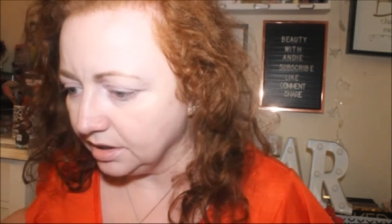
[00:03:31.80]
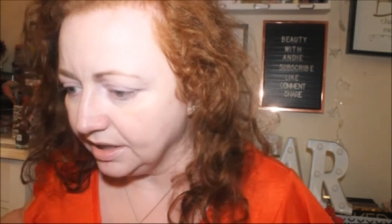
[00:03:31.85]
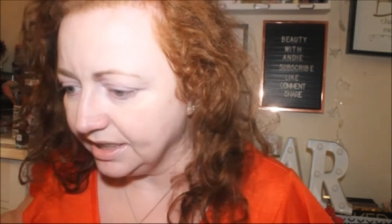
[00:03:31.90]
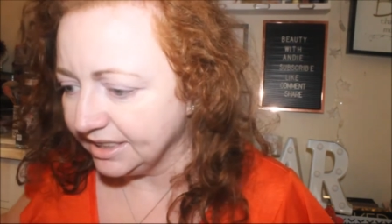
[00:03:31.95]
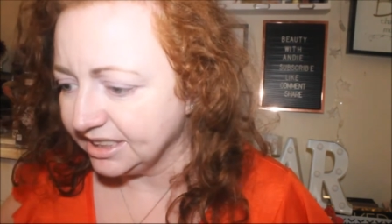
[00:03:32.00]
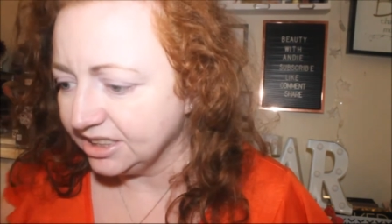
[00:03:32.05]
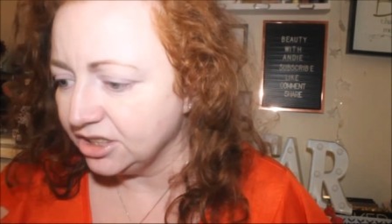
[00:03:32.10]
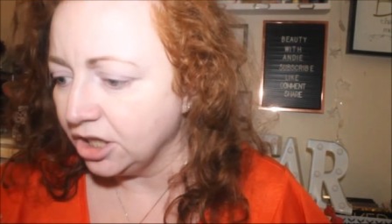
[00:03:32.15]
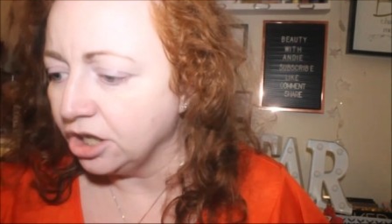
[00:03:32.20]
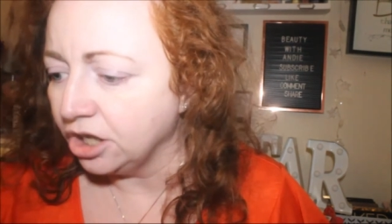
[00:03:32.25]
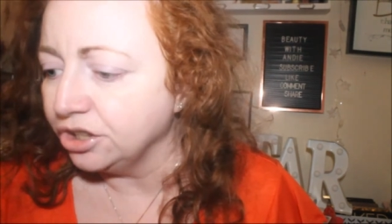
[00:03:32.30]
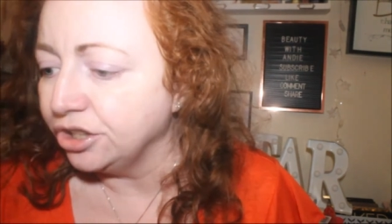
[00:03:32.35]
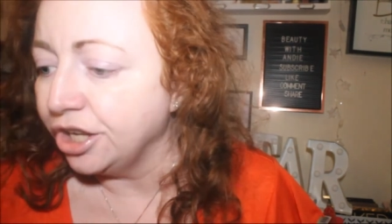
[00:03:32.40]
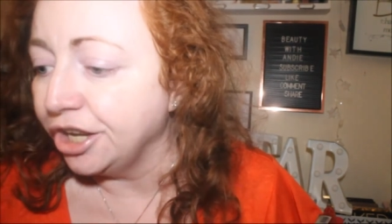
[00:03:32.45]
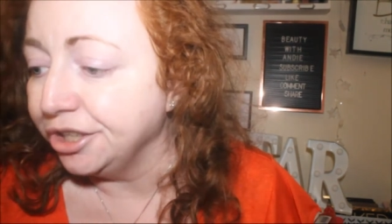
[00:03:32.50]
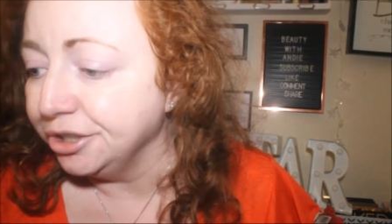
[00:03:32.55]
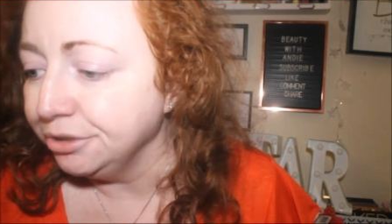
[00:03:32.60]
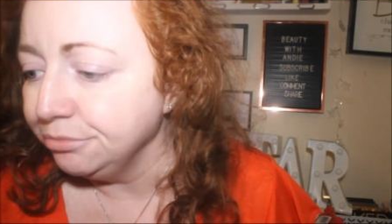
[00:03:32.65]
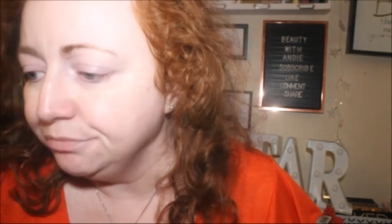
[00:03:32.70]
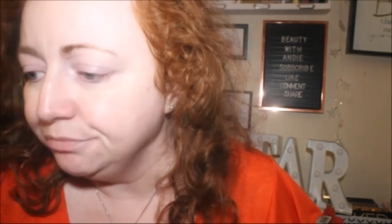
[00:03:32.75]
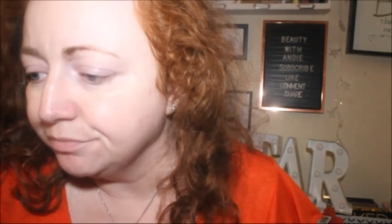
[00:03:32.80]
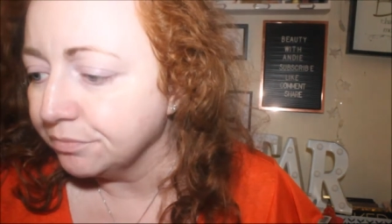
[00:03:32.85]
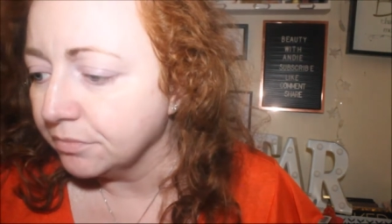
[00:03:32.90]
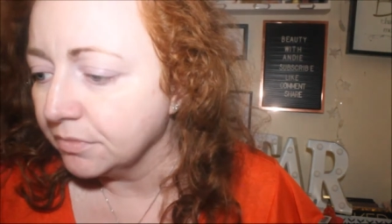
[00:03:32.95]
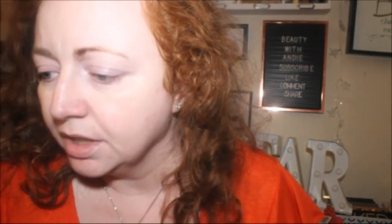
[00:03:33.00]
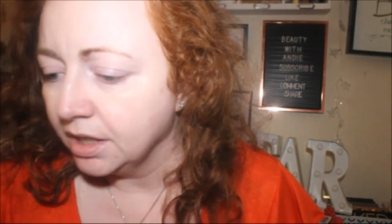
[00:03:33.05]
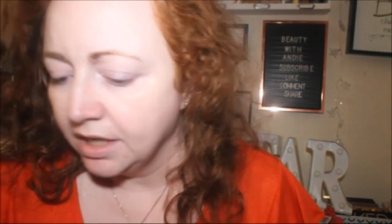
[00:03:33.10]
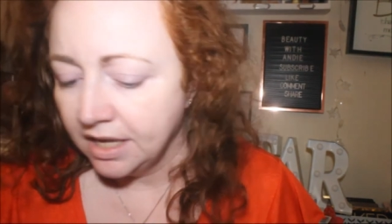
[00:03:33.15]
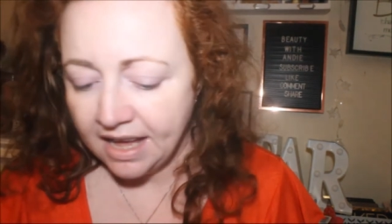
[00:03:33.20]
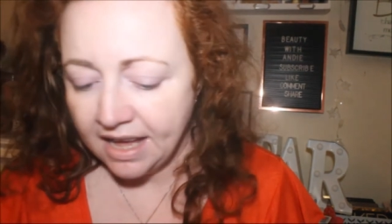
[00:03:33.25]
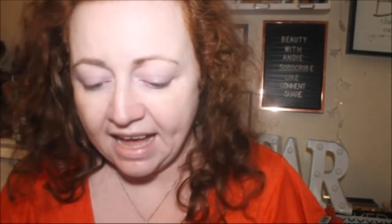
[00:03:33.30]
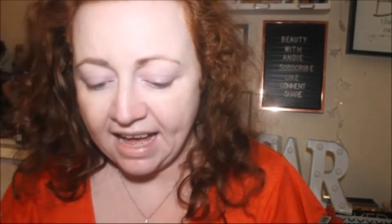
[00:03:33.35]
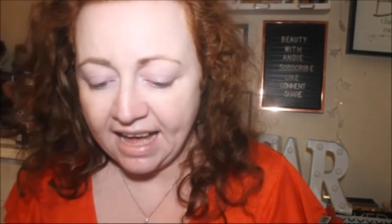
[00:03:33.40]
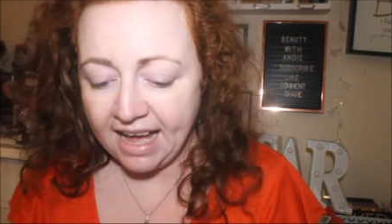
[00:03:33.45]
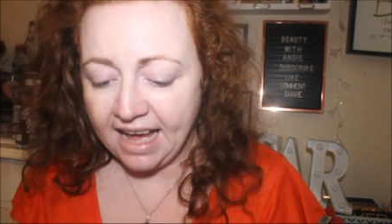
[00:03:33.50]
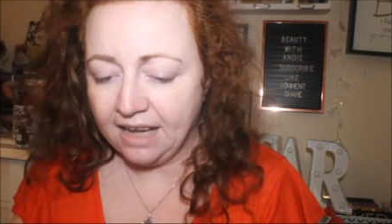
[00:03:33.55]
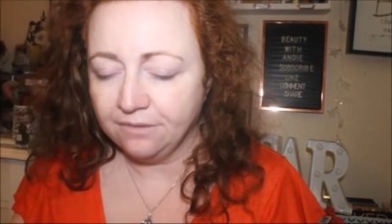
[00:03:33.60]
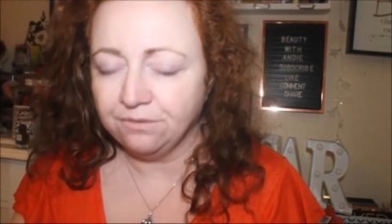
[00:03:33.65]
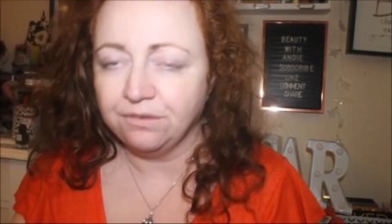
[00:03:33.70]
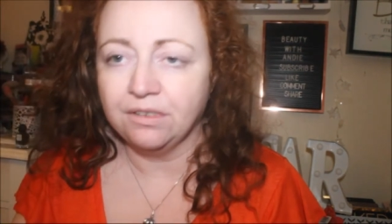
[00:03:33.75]
It's not new. I
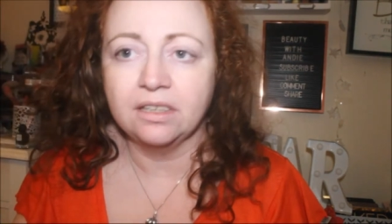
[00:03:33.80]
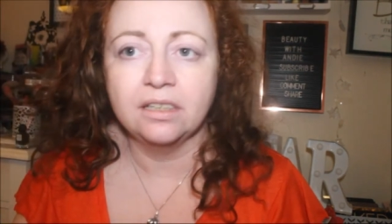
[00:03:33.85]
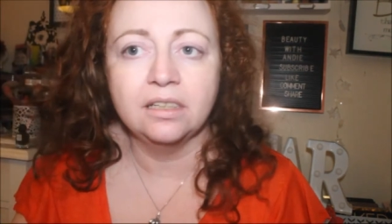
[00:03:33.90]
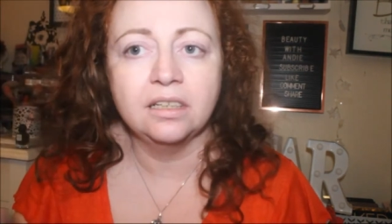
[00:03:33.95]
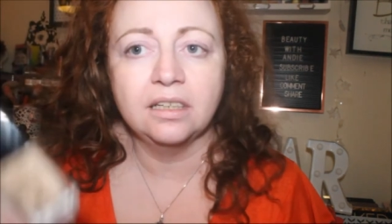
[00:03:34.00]
have